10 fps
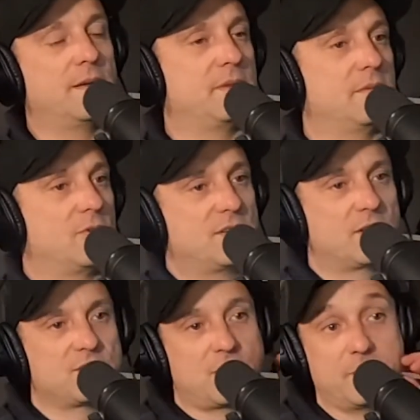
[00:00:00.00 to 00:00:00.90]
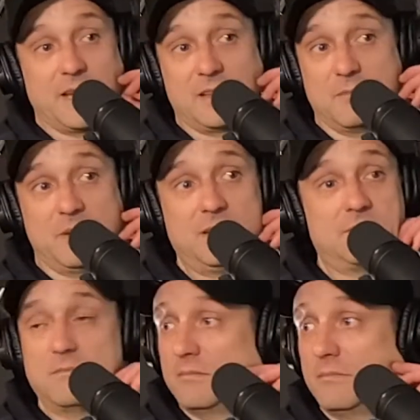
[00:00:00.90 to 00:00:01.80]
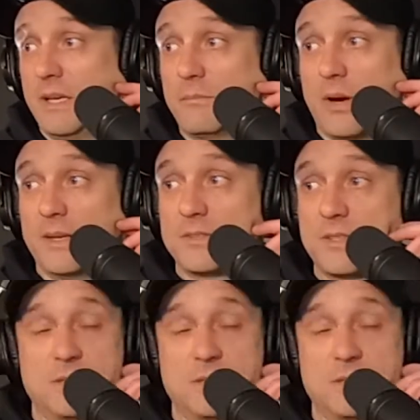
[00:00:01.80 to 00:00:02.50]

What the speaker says: The retailers aren't making the big brands